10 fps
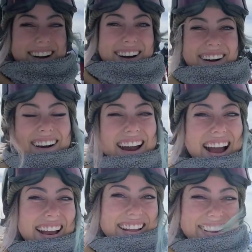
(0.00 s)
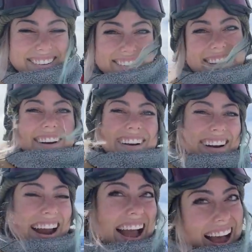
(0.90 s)
Alright, here we
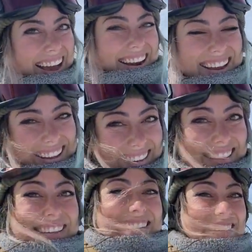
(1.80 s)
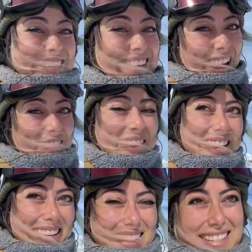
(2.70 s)
are at the summit.